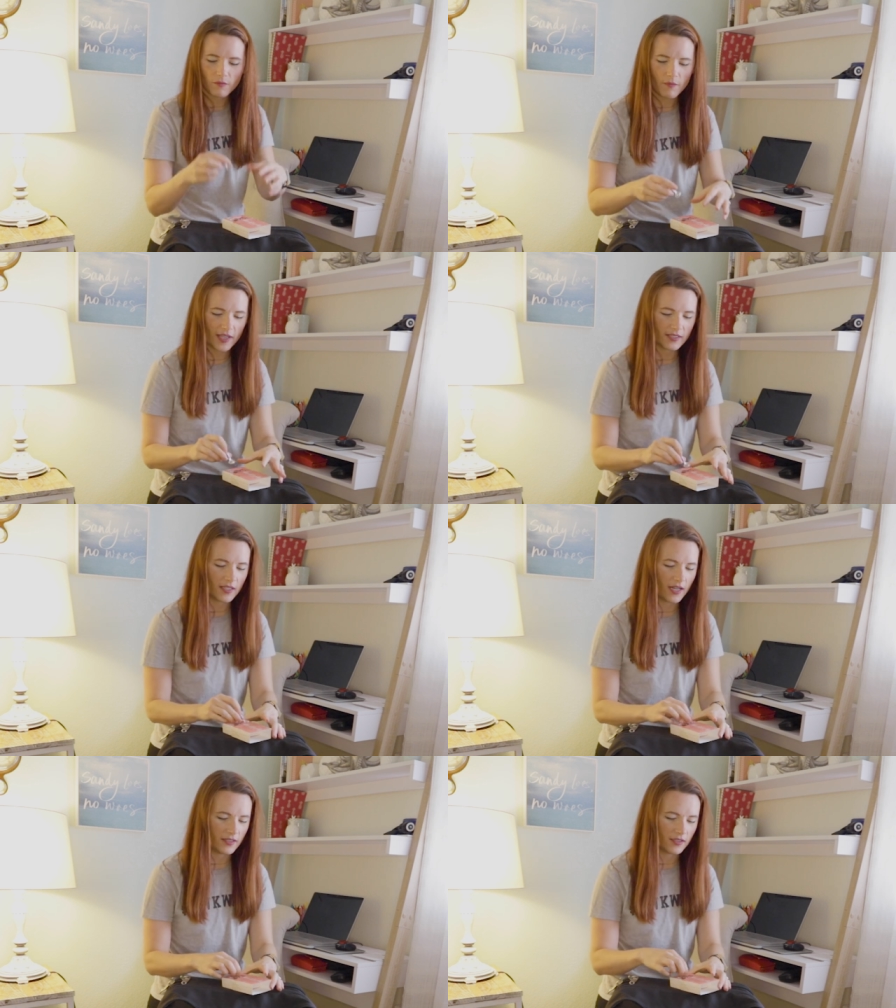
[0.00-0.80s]
makes a
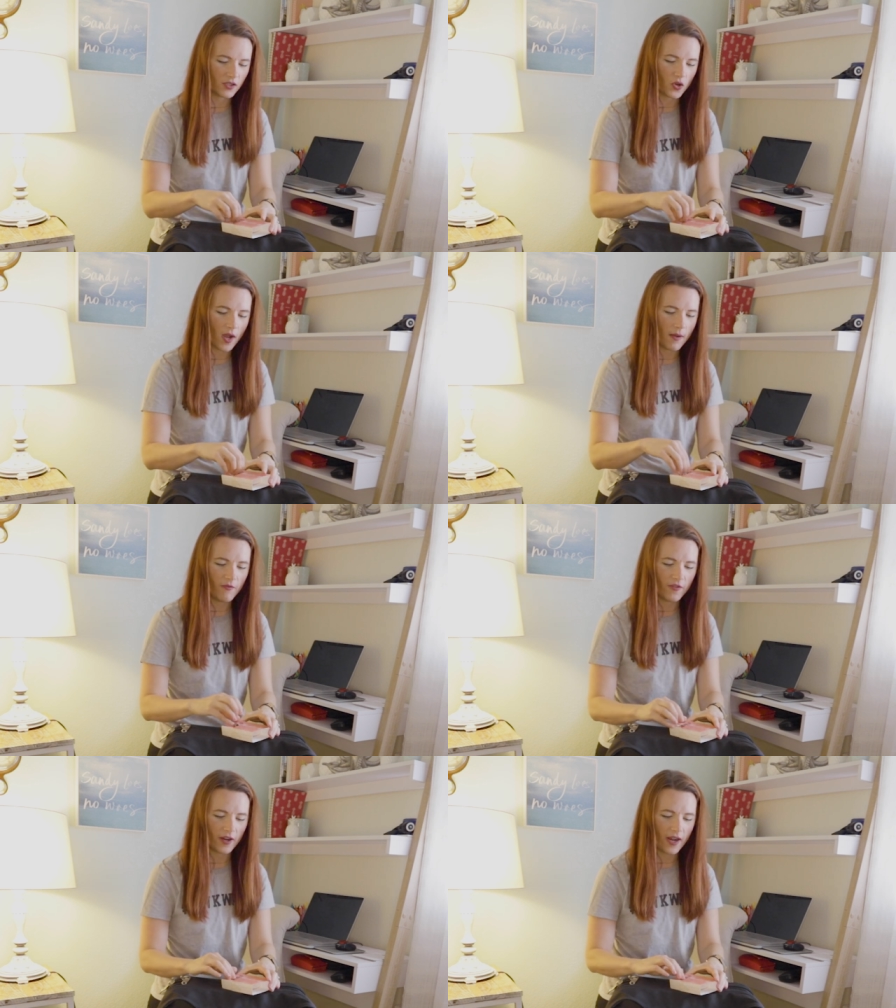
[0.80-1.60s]
nice
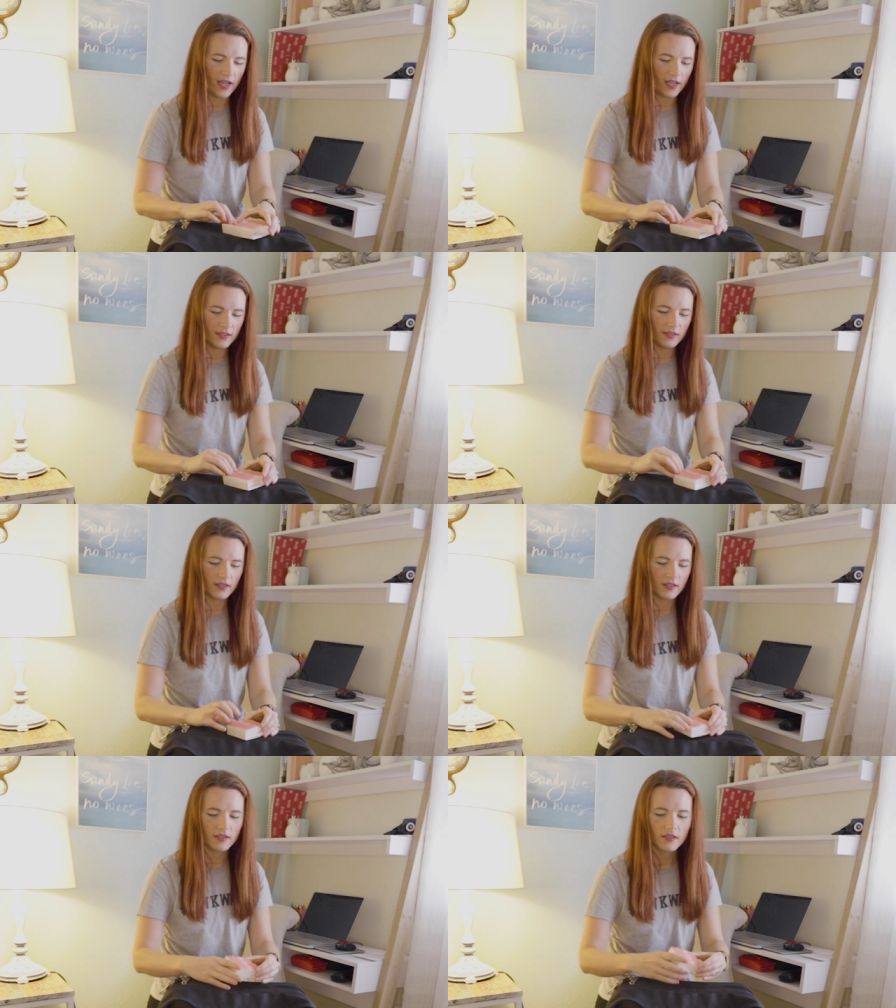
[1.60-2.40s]
scrub for your
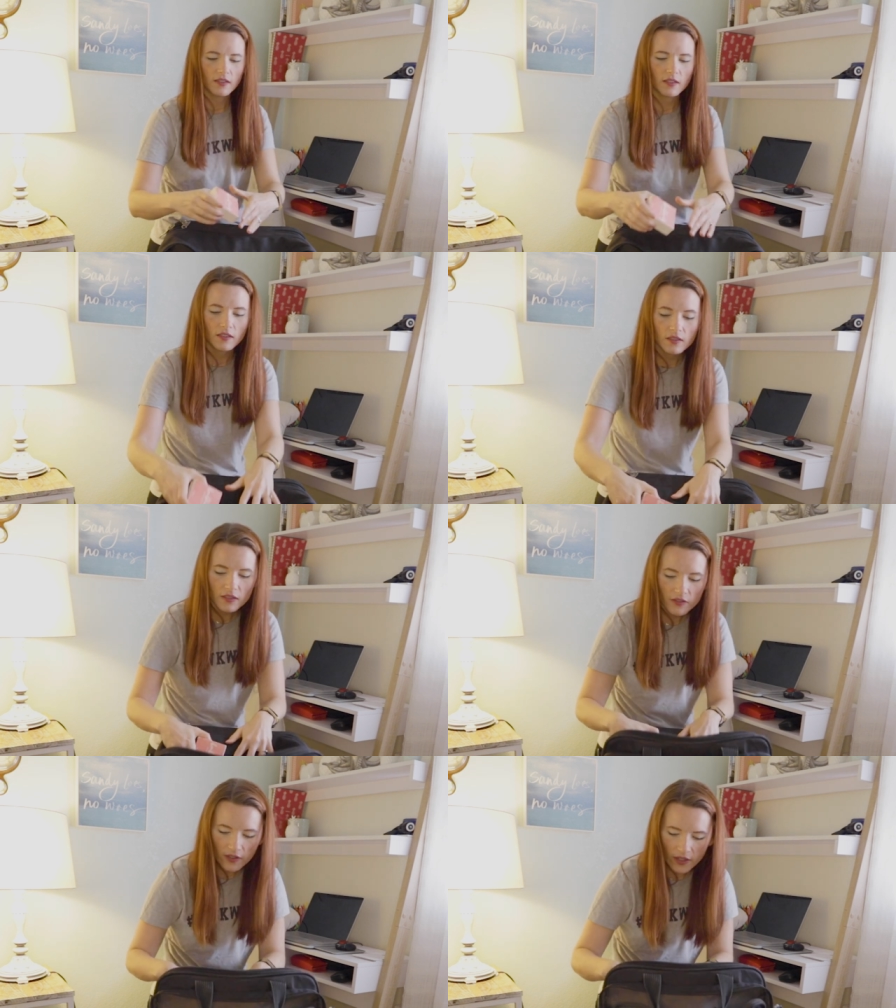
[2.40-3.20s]
hands.
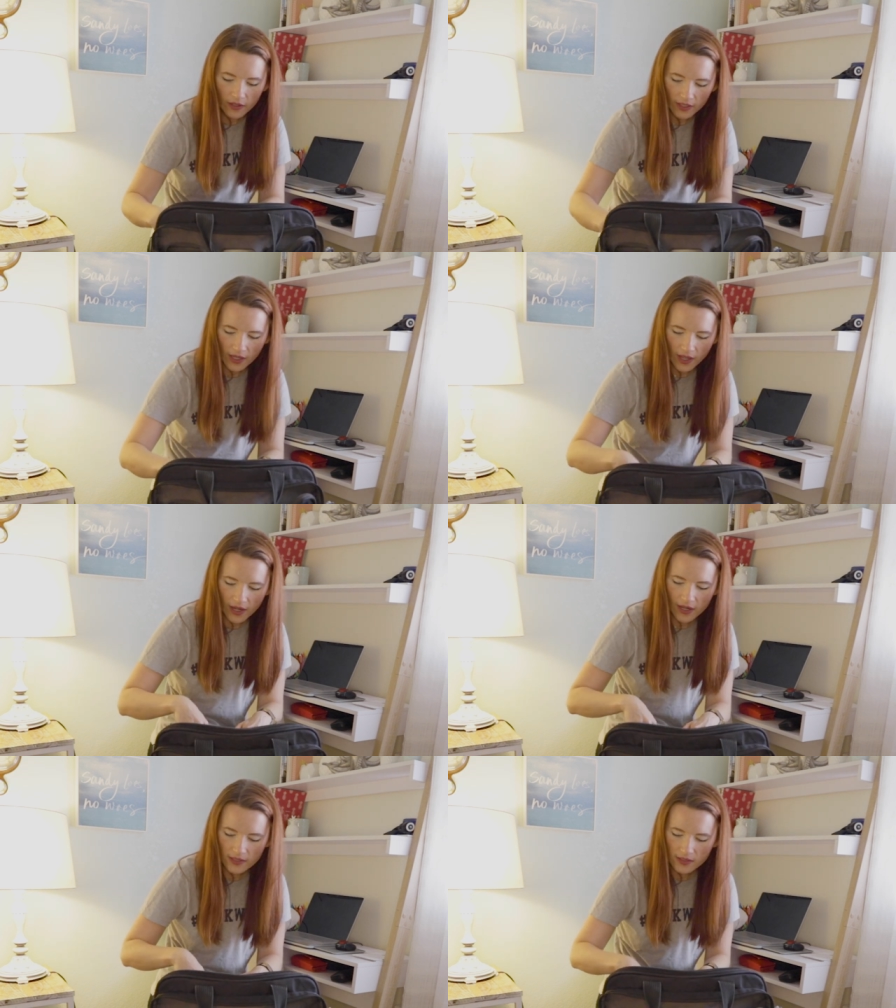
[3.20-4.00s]
Very
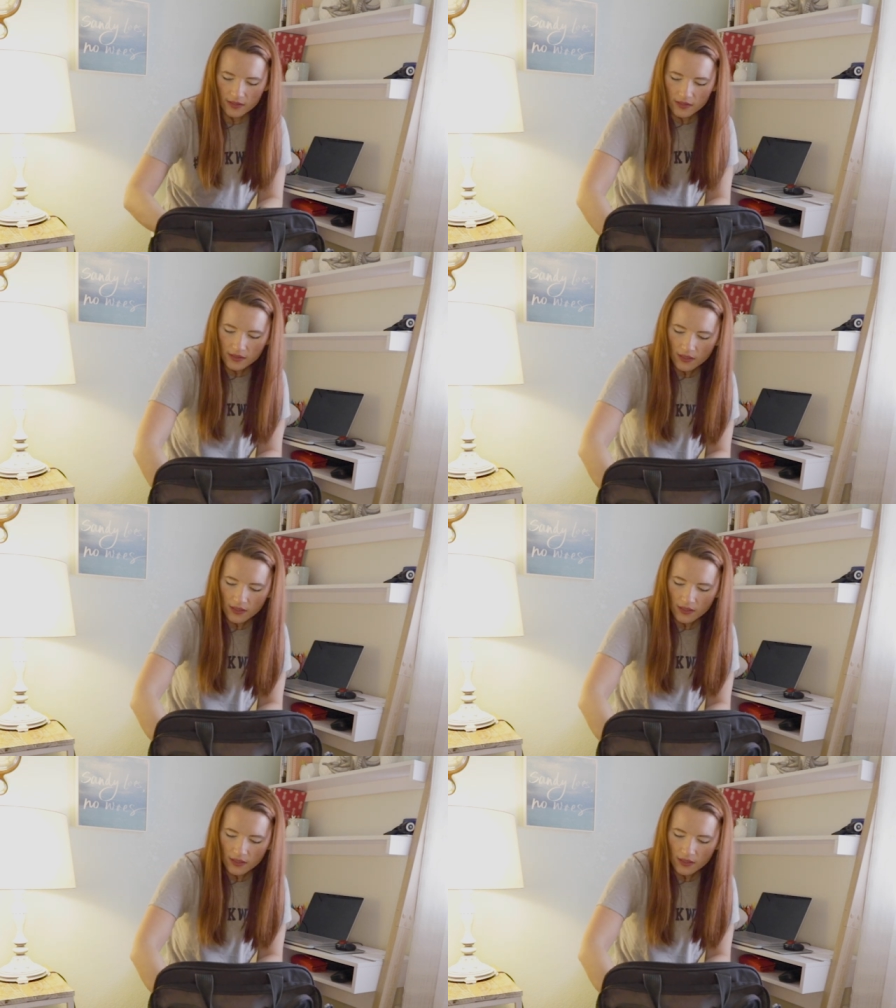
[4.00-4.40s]
nice.